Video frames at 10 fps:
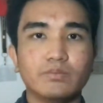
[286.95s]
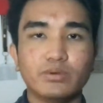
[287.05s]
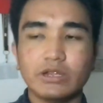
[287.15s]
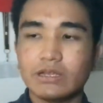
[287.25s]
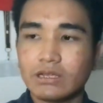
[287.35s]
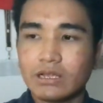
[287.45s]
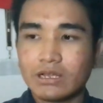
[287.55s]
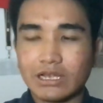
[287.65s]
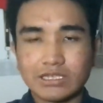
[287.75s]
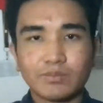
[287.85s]
put it.
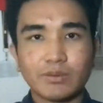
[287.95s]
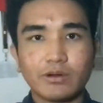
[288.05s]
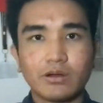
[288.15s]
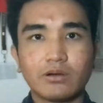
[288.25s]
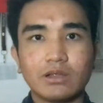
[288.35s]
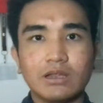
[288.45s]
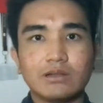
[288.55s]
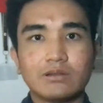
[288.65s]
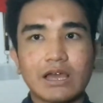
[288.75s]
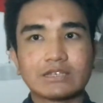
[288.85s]
Like some people
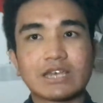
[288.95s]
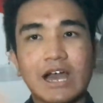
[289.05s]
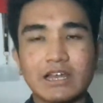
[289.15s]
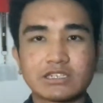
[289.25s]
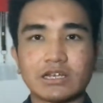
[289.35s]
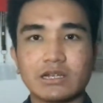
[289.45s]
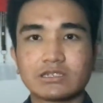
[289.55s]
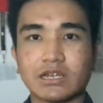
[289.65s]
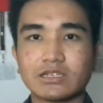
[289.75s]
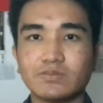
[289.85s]
like higher
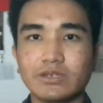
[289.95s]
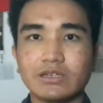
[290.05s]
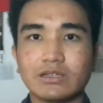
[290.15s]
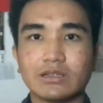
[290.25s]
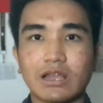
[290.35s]
shutter speed.